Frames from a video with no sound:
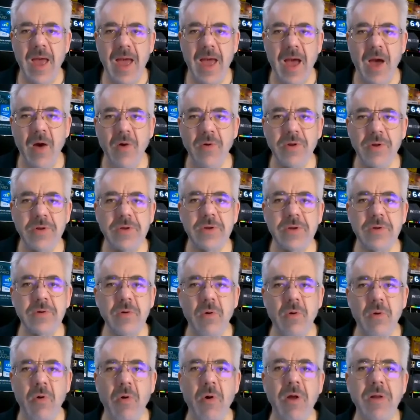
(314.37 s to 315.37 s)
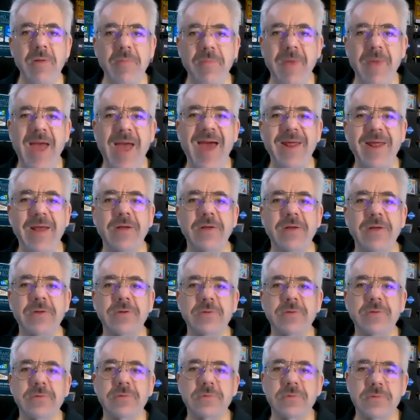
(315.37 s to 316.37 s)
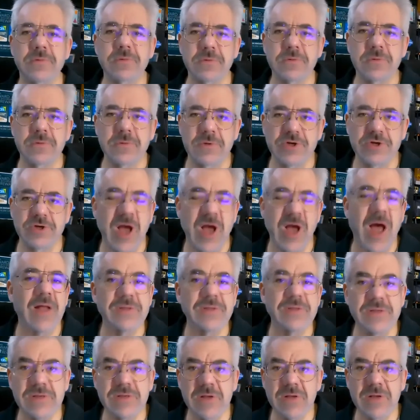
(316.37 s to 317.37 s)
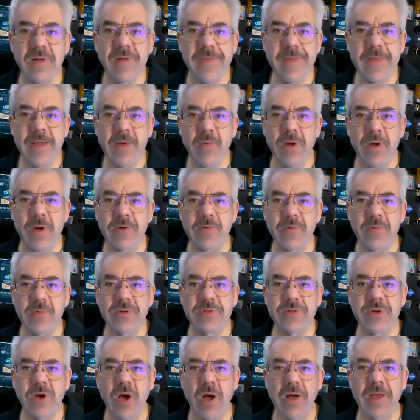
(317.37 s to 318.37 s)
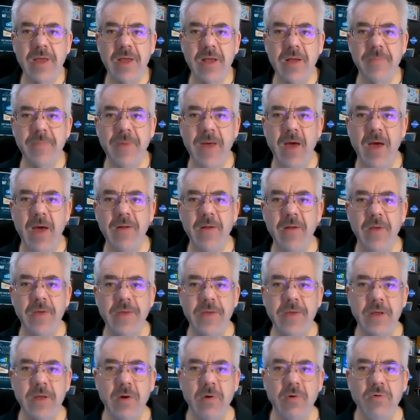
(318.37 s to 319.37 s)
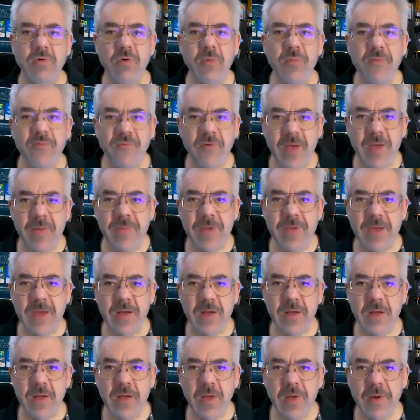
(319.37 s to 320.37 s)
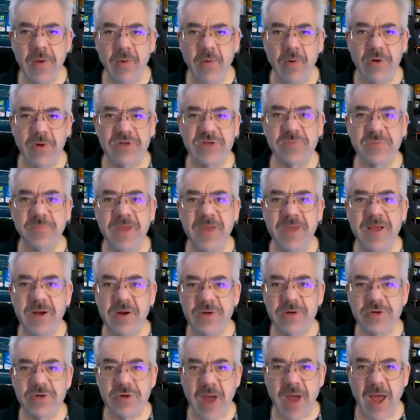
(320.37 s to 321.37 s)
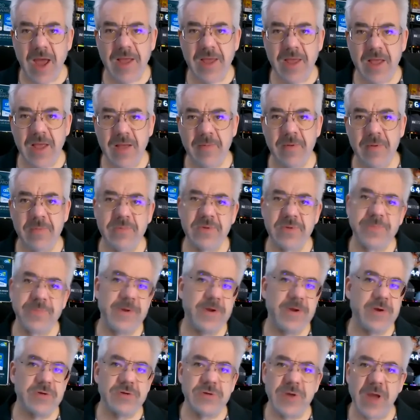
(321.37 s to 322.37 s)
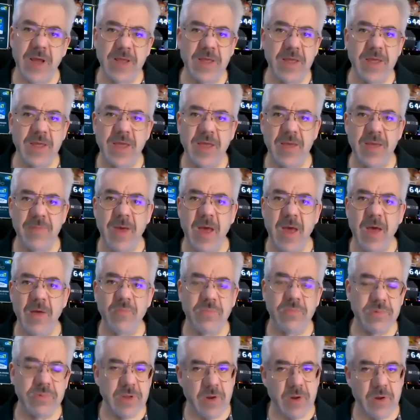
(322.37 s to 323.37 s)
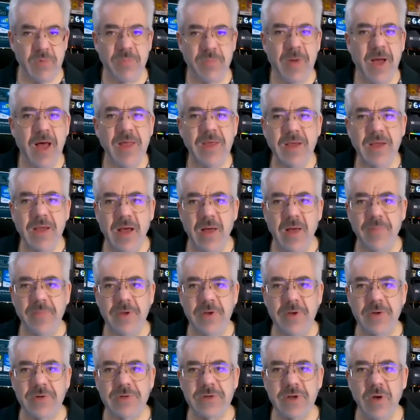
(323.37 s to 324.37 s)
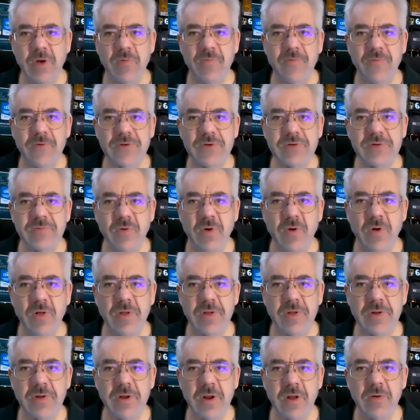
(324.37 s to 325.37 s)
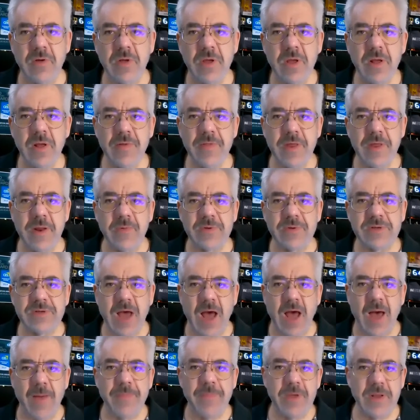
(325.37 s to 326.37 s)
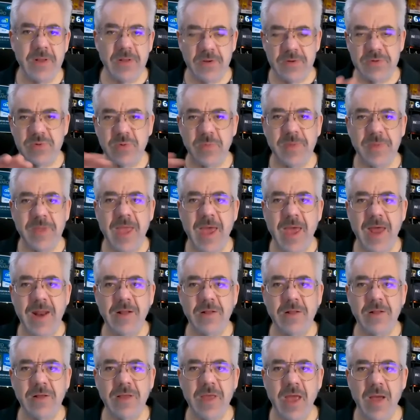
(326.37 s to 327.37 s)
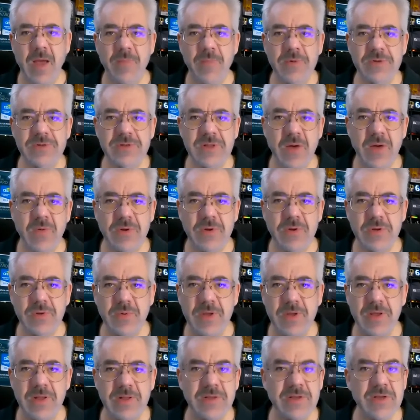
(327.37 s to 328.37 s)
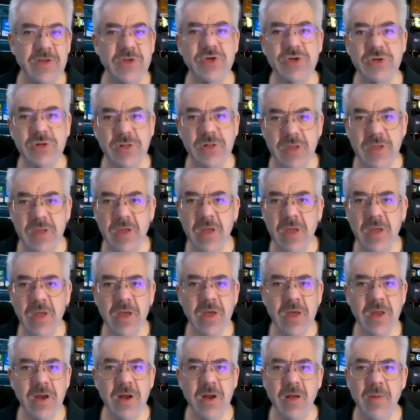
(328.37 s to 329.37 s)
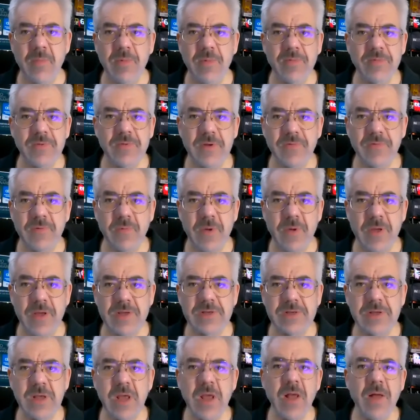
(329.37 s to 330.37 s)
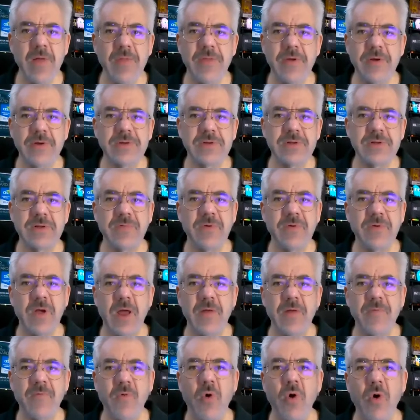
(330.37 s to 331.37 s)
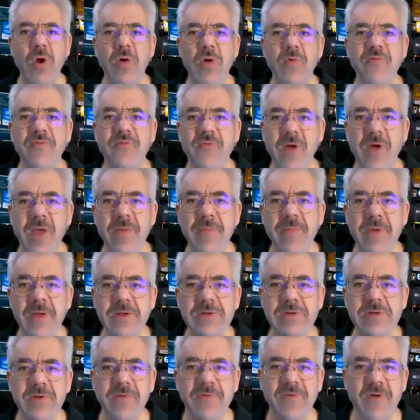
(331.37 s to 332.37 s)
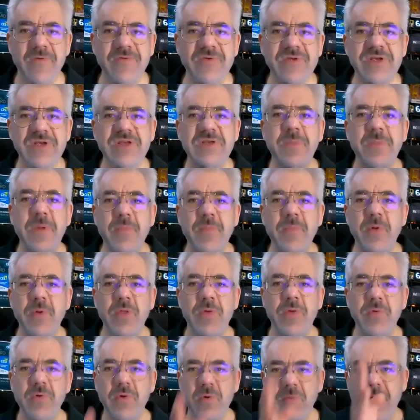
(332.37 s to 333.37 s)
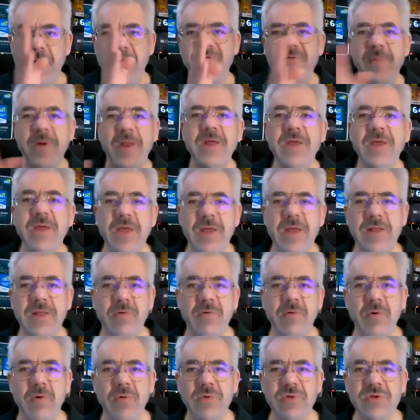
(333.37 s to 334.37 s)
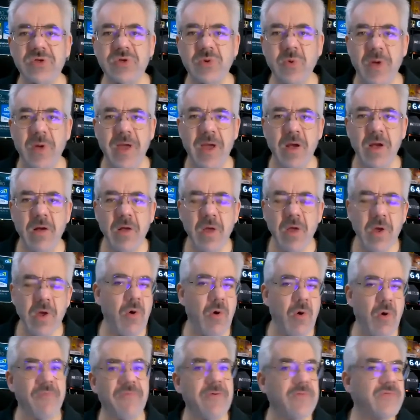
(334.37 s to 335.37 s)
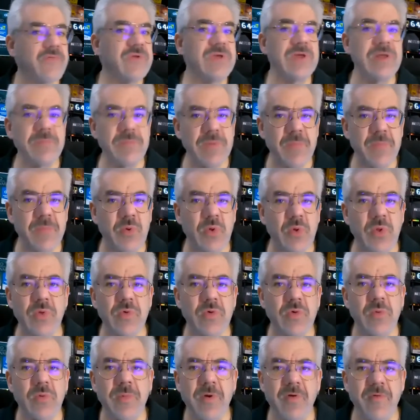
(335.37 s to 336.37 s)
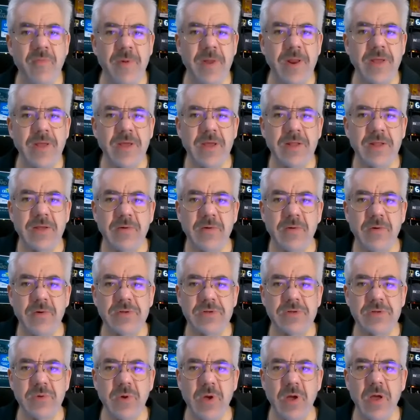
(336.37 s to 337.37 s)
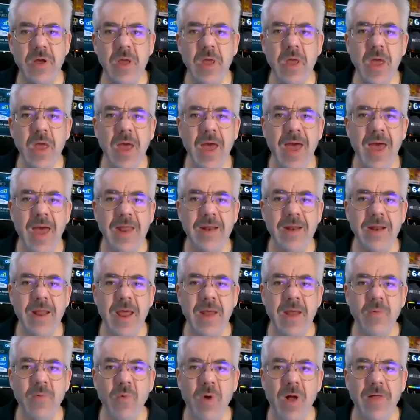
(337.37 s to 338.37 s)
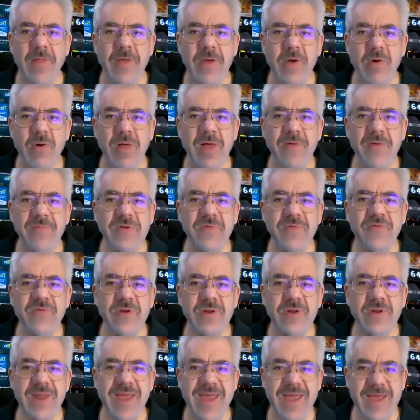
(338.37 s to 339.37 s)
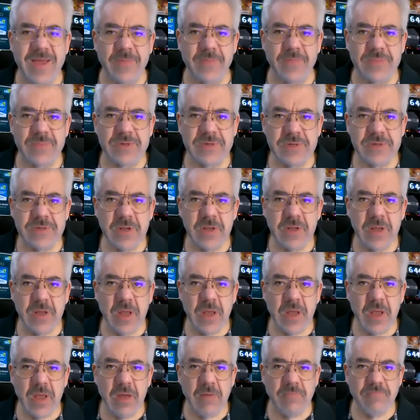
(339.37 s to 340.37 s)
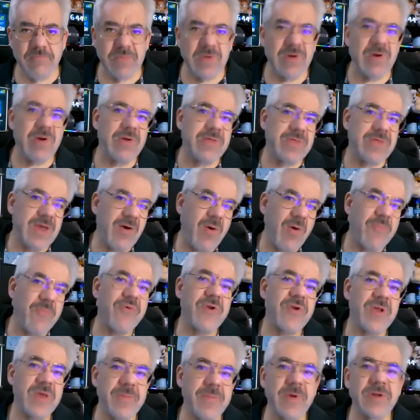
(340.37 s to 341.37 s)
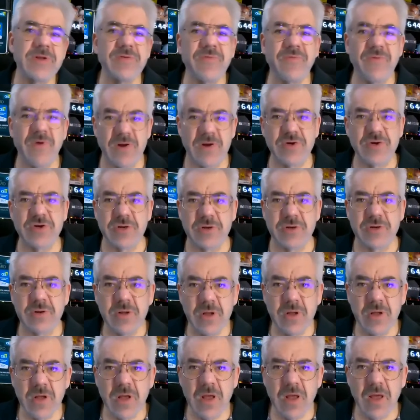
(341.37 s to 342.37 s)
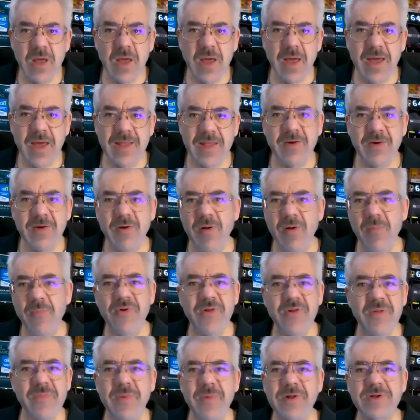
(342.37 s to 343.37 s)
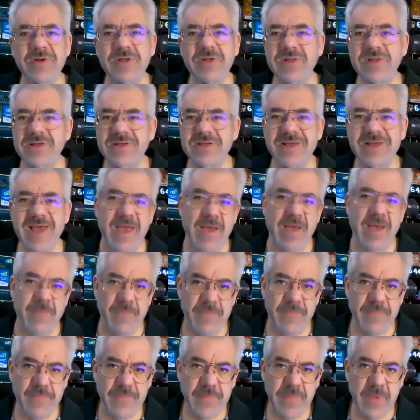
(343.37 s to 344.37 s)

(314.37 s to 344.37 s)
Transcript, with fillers: how to do automatic shots. Whether we're talking about you know group framing or speaker tracking. When speaker tracking came out, you know, with Polycom years ago, first of all, and you know, then it was copied. Those were mechanical cameras. Now we're doing it digitally in a number of different ways. There's a different kind of auto framing. So if you have six people in the room, everybody can get their own square, or 15 people in the room, everybody can get their own square. And and while they all have different names, they're they all pretty much function, and they're all pretty much the same.